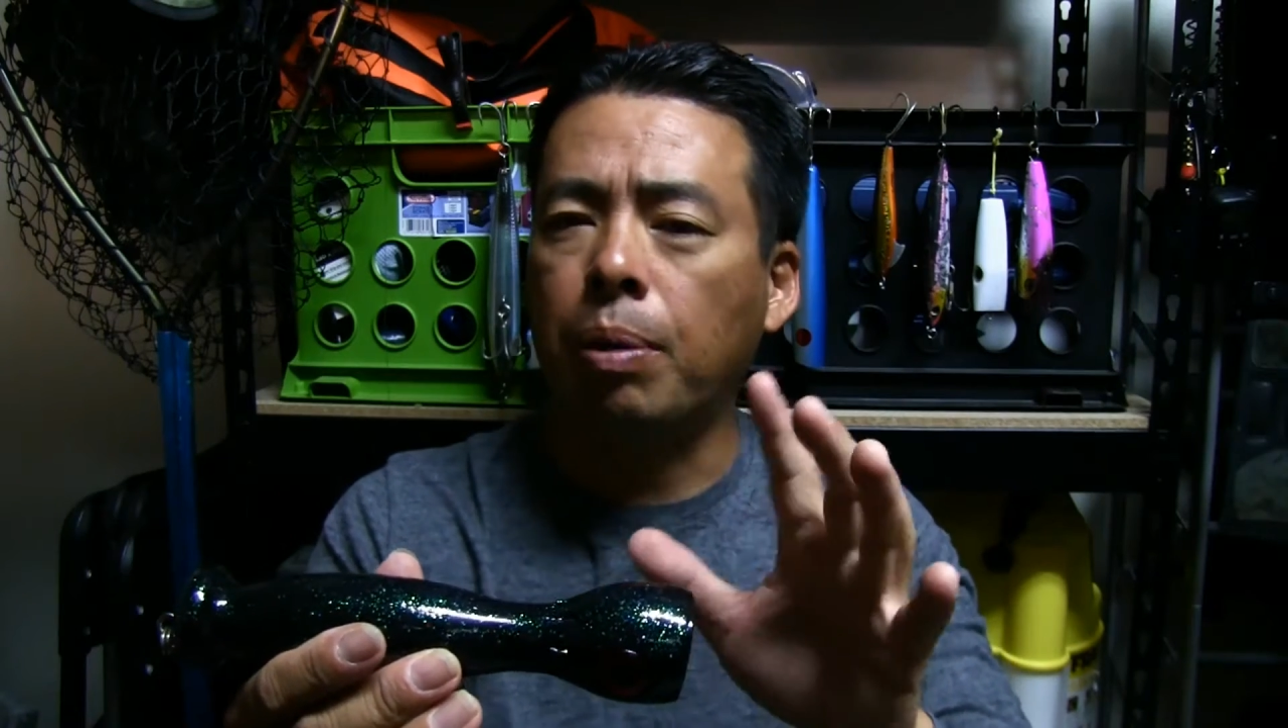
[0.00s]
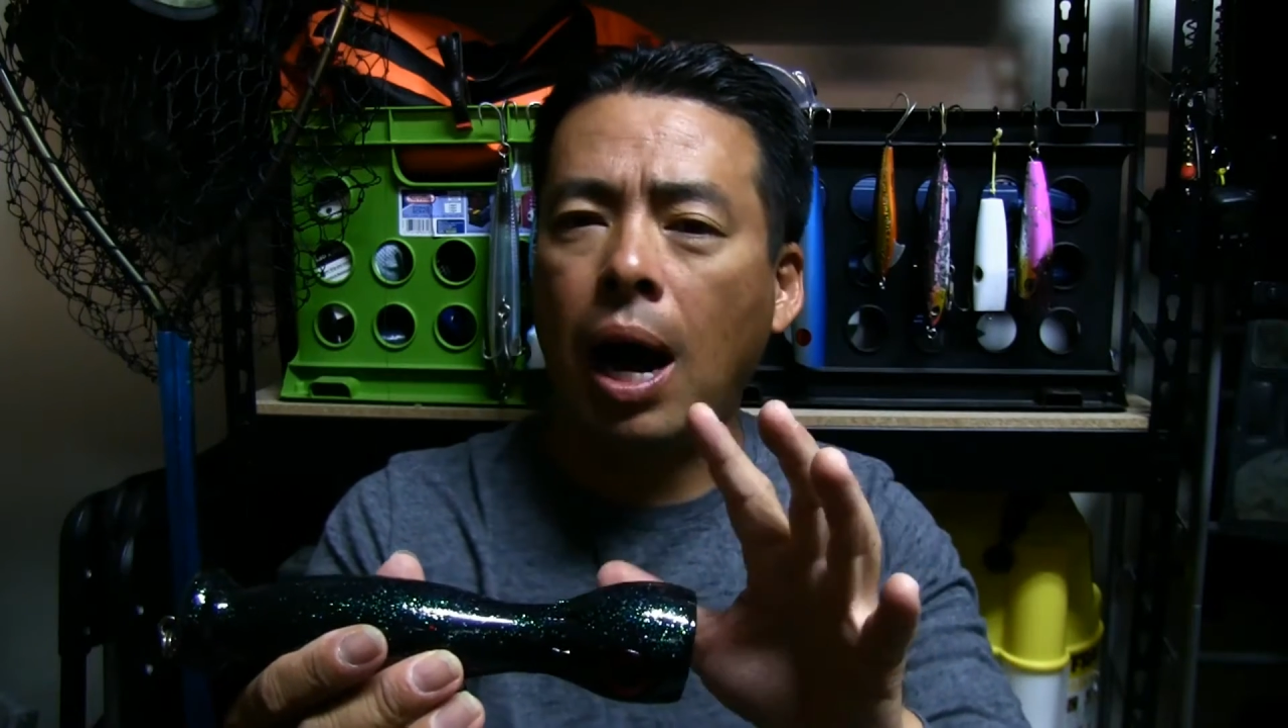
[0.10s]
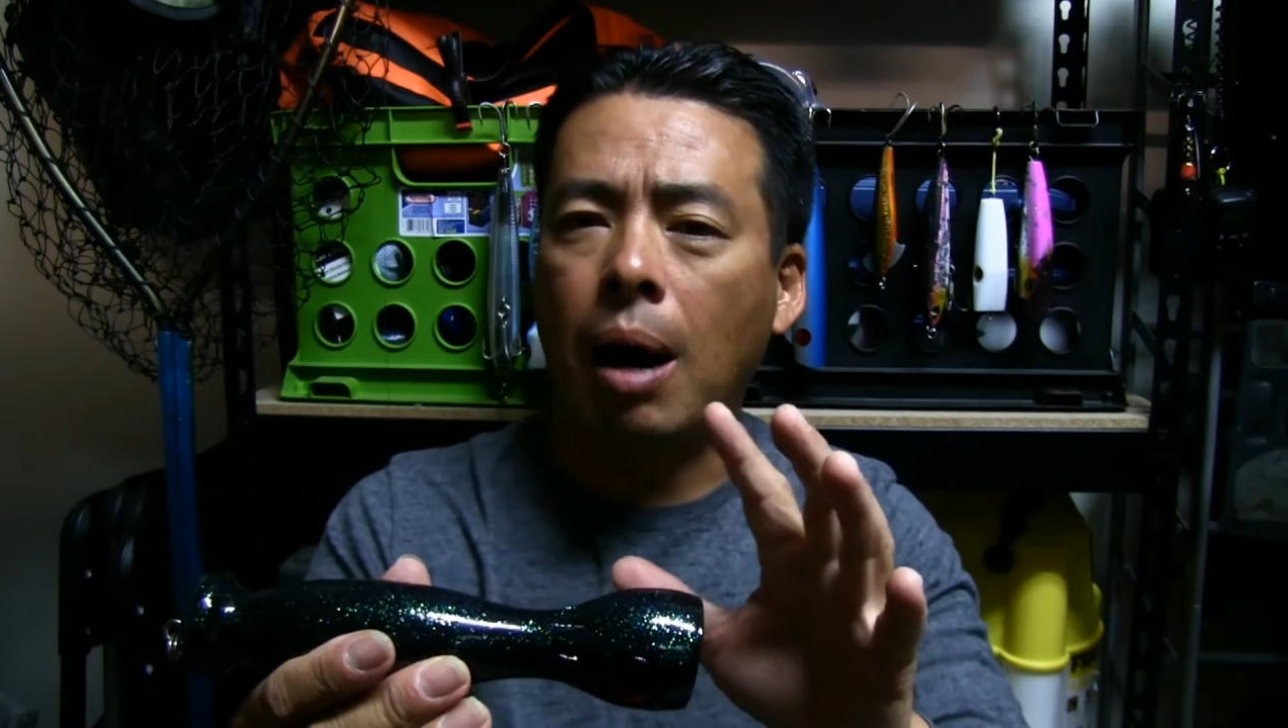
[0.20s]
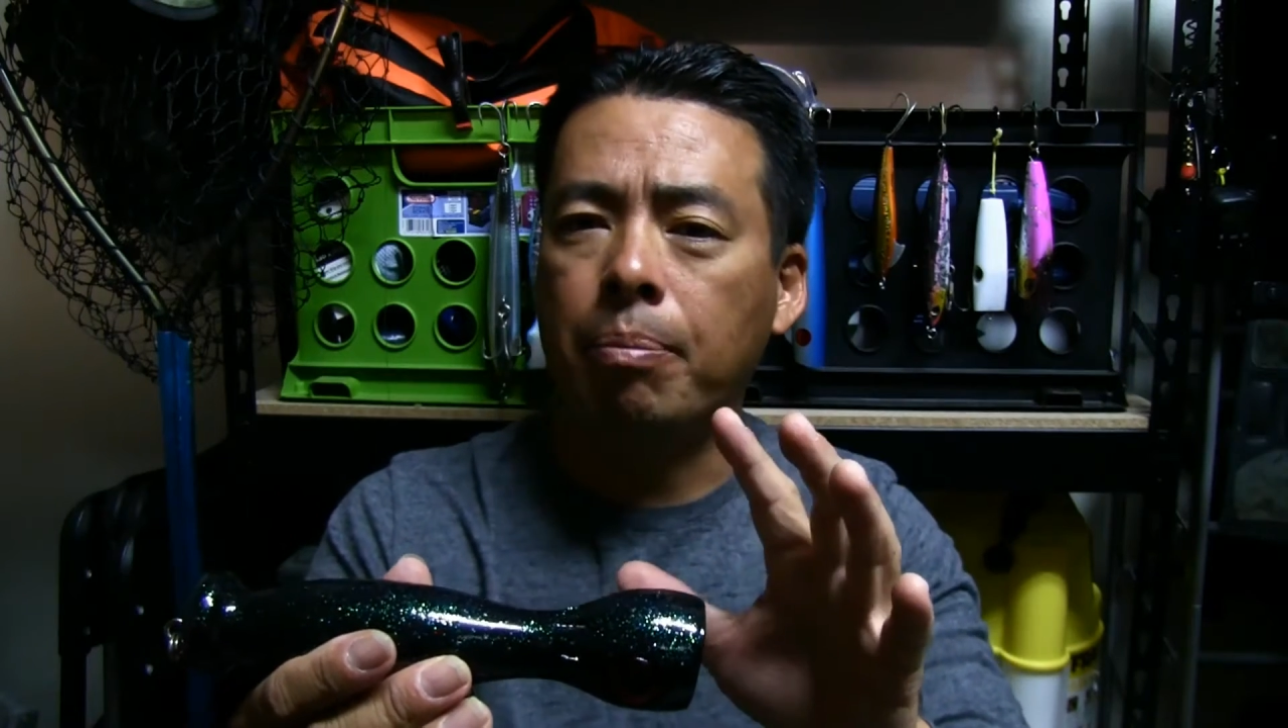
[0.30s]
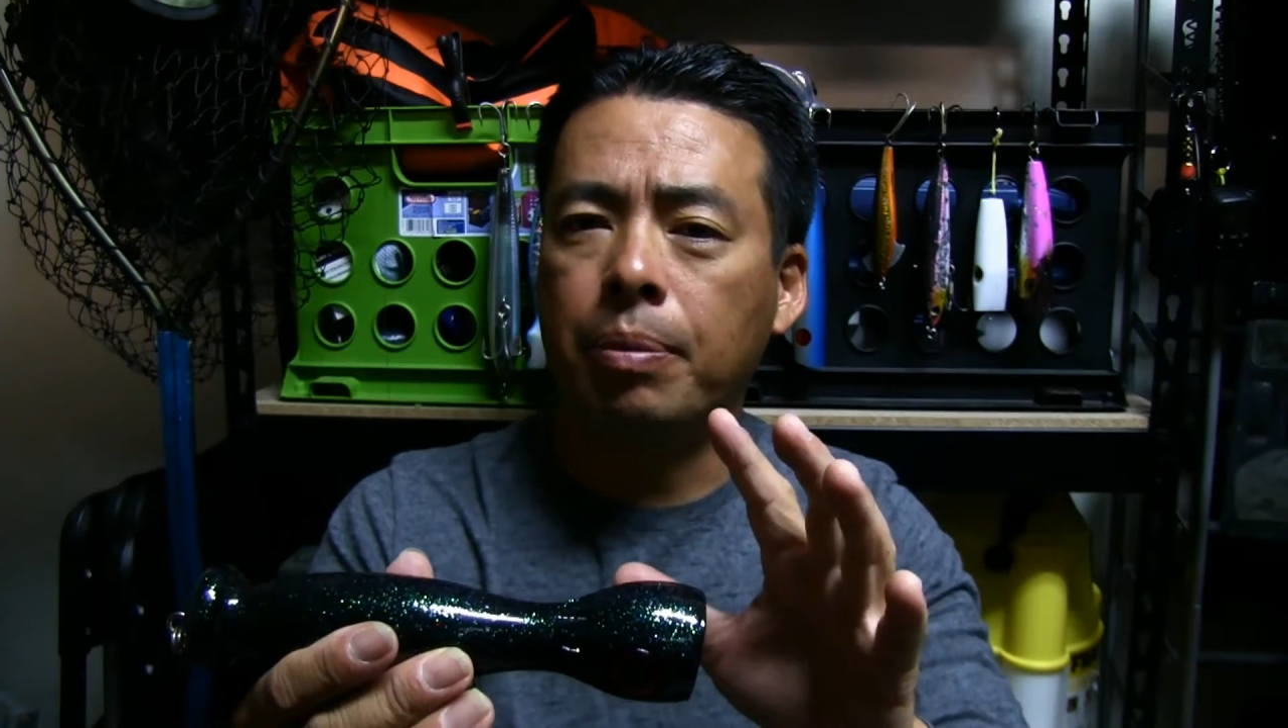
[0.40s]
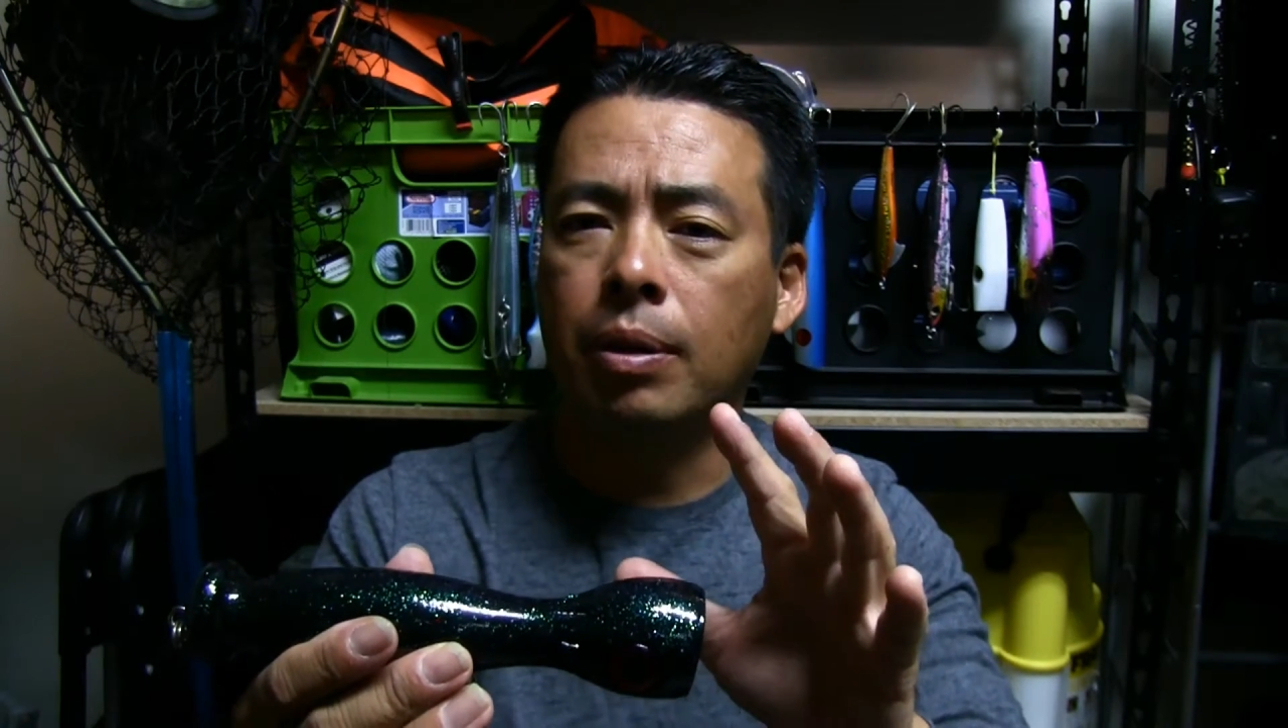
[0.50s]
pop